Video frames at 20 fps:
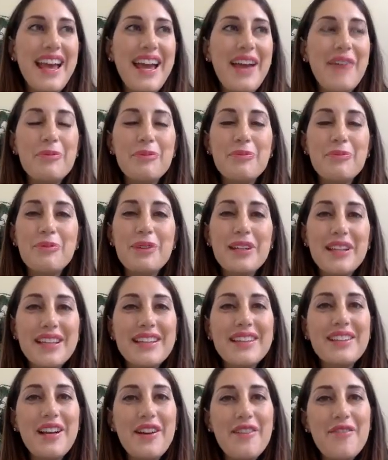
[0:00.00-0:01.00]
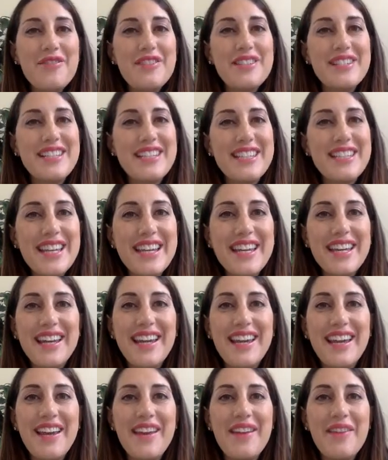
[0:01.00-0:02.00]
would really love to
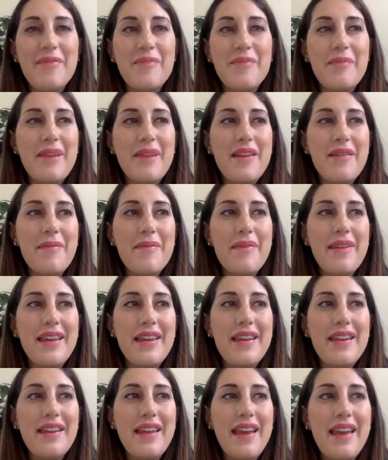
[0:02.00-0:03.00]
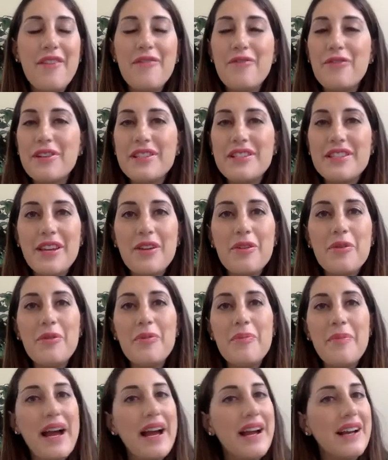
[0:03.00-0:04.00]
see in every single
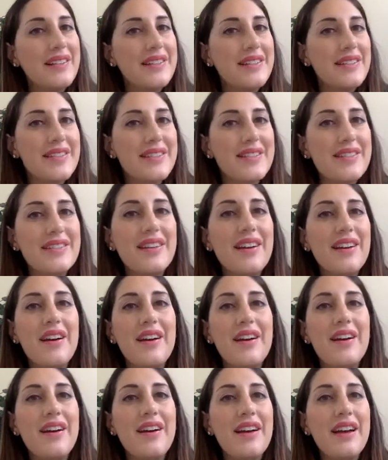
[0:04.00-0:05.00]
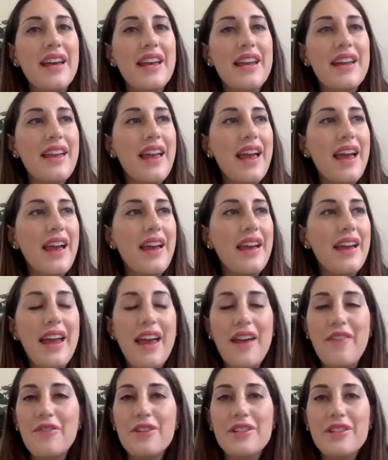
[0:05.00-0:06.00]
mass, in
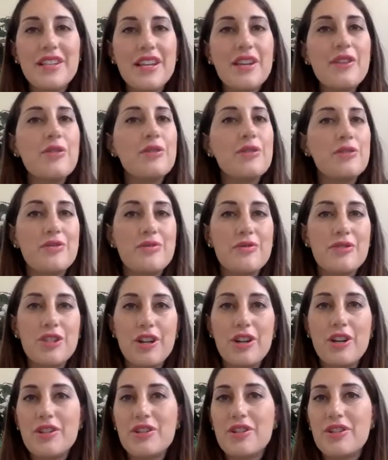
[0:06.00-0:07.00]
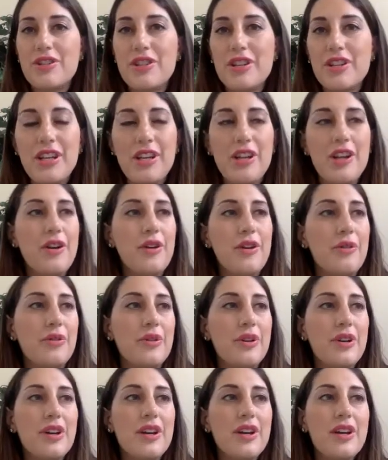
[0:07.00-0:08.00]
every single church,
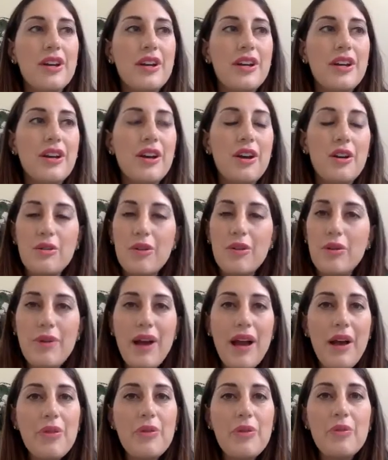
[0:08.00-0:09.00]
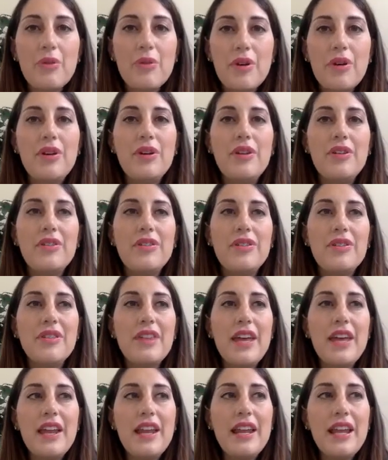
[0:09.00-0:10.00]
around the world,
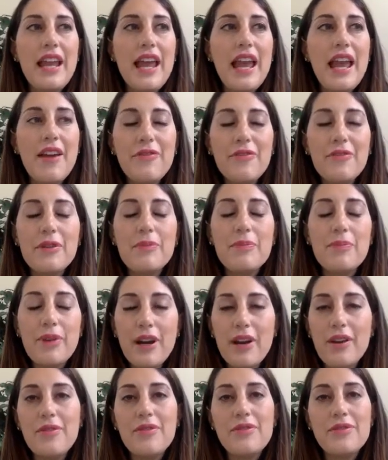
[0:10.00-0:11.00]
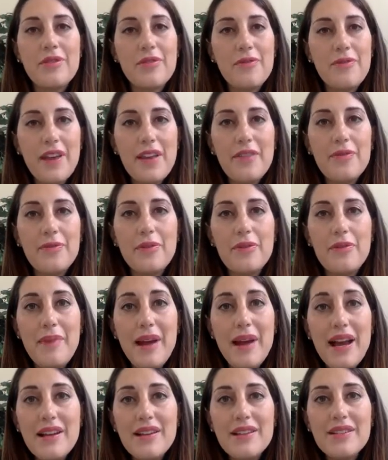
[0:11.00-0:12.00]
that every prayers of the faithful in
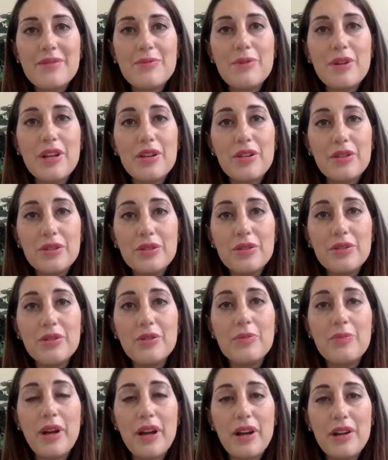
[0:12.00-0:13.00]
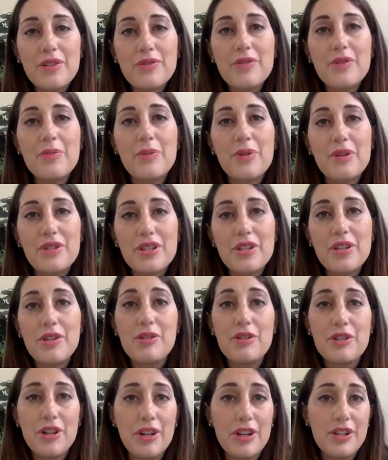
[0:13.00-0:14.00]
mass would include prayers for the persecuted
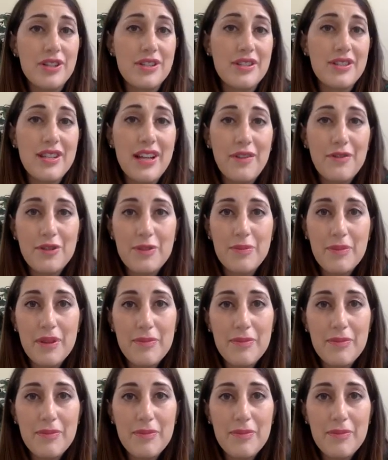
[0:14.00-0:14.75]
church. It doesn't have to be